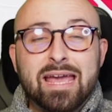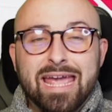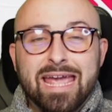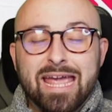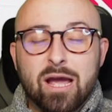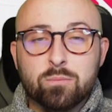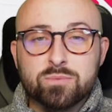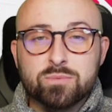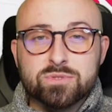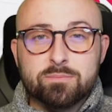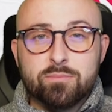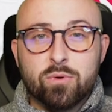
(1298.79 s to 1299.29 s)
It
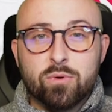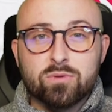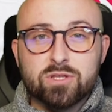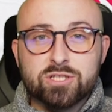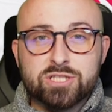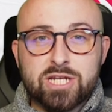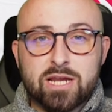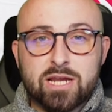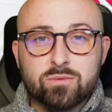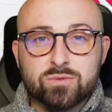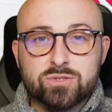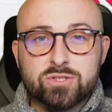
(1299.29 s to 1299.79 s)
helps support
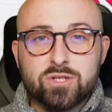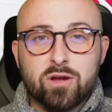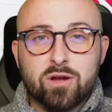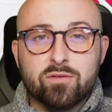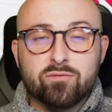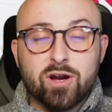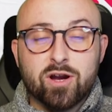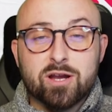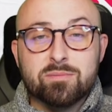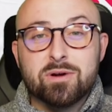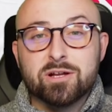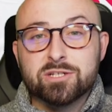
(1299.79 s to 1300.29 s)
the channel so
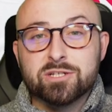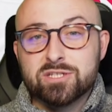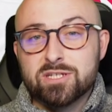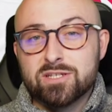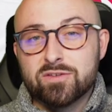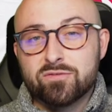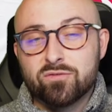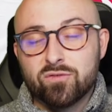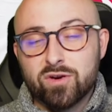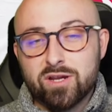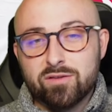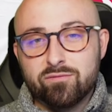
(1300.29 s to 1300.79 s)
very much
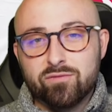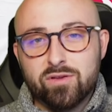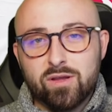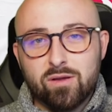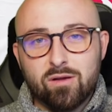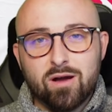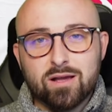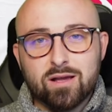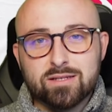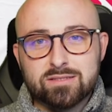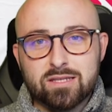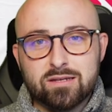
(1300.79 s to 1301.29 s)
and it's free for
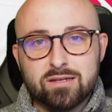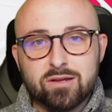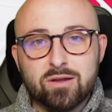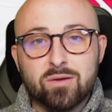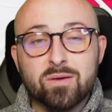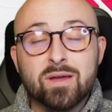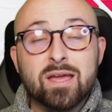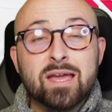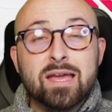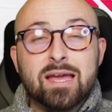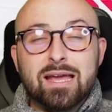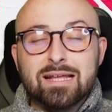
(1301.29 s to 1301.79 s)
you guys to
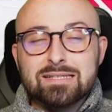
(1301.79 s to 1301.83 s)
do.